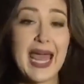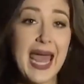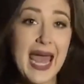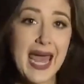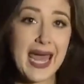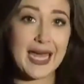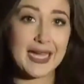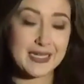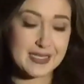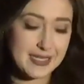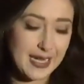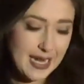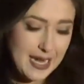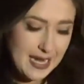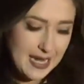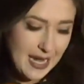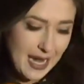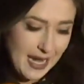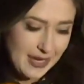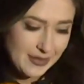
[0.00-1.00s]
777X.
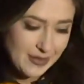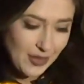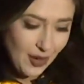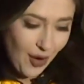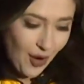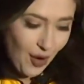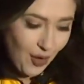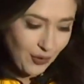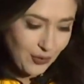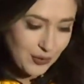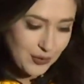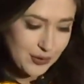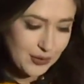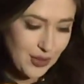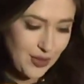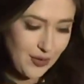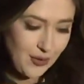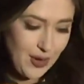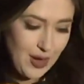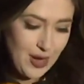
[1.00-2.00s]
And
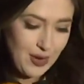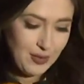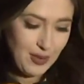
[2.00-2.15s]
also,